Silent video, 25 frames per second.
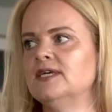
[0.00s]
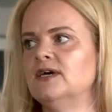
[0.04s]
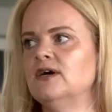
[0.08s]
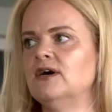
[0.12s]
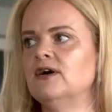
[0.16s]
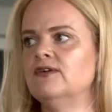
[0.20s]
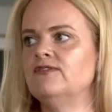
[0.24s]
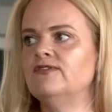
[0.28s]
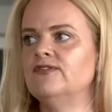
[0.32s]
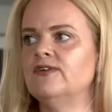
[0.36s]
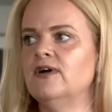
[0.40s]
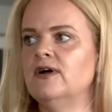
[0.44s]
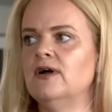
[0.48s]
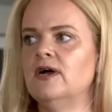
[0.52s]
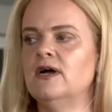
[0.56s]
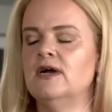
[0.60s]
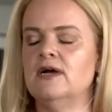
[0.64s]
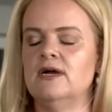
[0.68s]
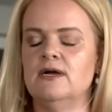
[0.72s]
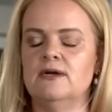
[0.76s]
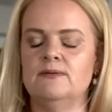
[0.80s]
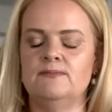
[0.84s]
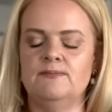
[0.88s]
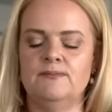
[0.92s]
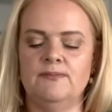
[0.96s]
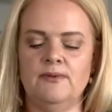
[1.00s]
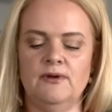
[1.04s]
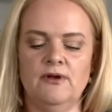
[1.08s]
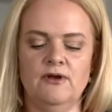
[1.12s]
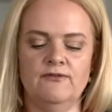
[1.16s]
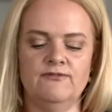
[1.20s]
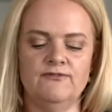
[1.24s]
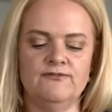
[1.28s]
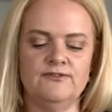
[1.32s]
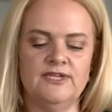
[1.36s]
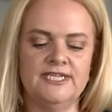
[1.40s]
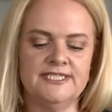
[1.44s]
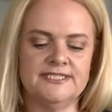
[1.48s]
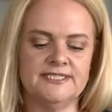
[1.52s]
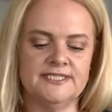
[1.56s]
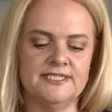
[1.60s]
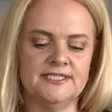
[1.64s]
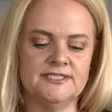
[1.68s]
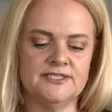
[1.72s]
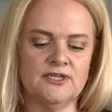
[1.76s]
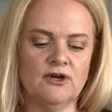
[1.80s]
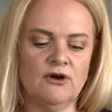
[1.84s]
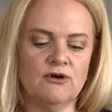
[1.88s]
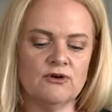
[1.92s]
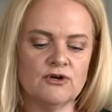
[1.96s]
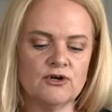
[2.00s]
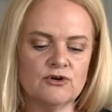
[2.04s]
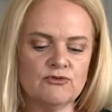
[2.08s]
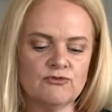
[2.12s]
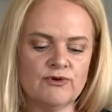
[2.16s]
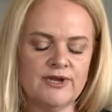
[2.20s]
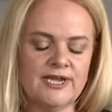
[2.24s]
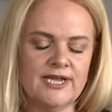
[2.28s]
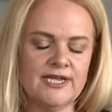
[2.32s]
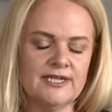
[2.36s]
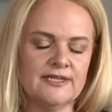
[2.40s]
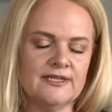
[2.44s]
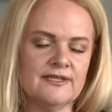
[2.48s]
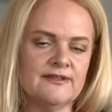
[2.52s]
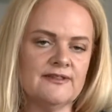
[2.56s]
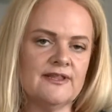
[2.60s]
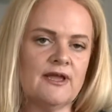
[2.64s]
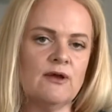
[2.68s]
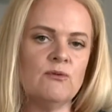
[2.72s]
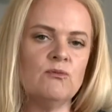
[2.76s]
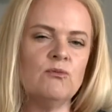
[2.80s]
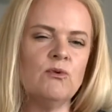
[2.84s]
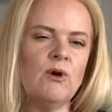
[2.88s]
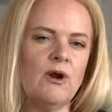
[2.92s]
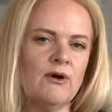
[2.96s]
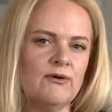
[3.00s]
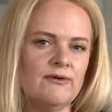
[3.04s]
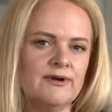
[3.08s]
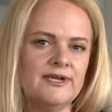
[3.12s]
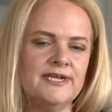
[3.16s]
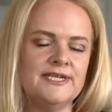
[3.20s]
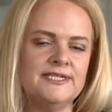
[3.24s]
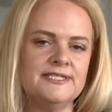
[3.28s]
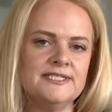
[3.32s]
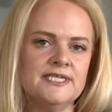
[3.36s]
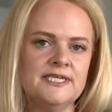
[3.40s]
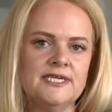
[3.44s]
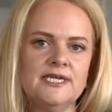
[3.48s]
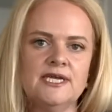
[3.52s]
of listeners are agreeing that they're worried